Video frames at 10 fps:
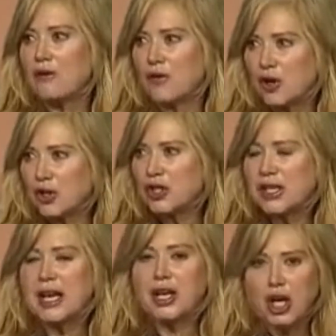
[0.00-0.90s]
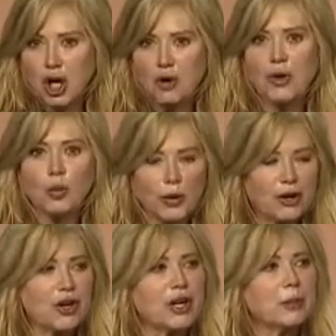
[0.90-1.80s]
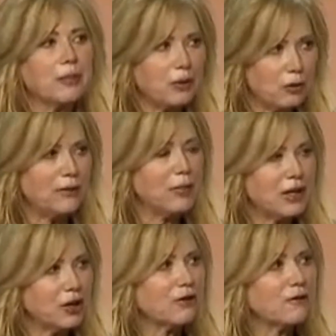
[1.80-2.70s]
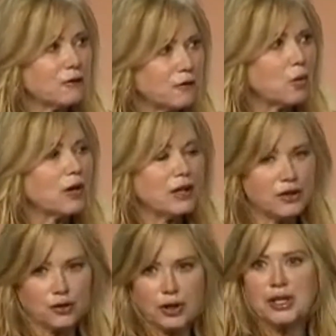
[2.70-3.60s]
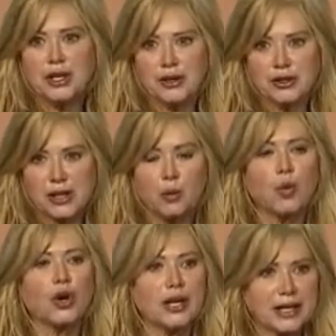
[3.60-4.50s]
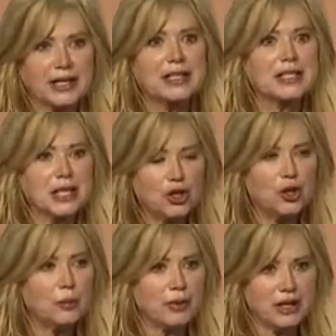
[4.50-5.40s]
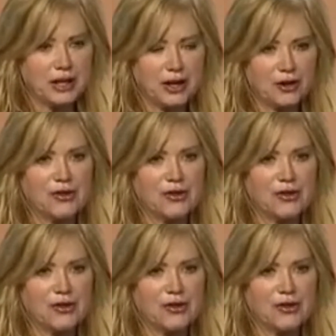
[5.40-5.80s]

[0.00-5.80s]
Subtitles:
First, they know that we've been here for 43 years and we're going to continue to be here.